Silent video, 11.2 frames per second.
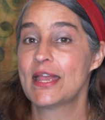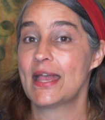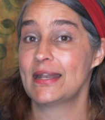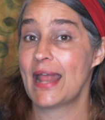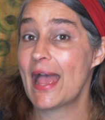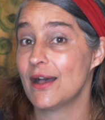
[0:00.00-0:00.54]

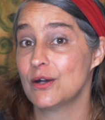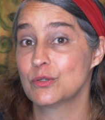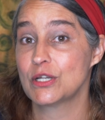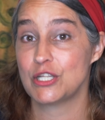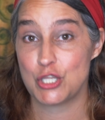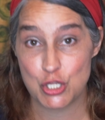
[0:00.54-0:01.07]
and how
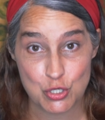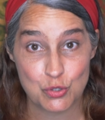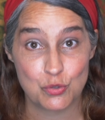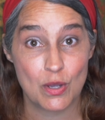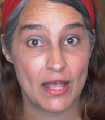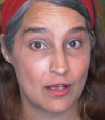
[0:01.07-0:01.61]
can
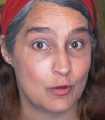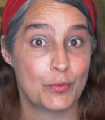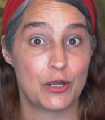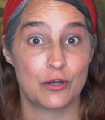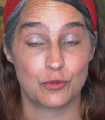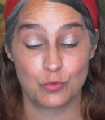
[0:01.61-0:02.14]
you help
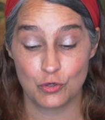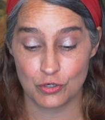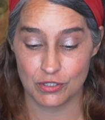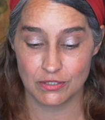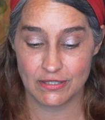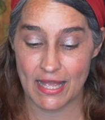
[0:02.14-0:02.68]
our world.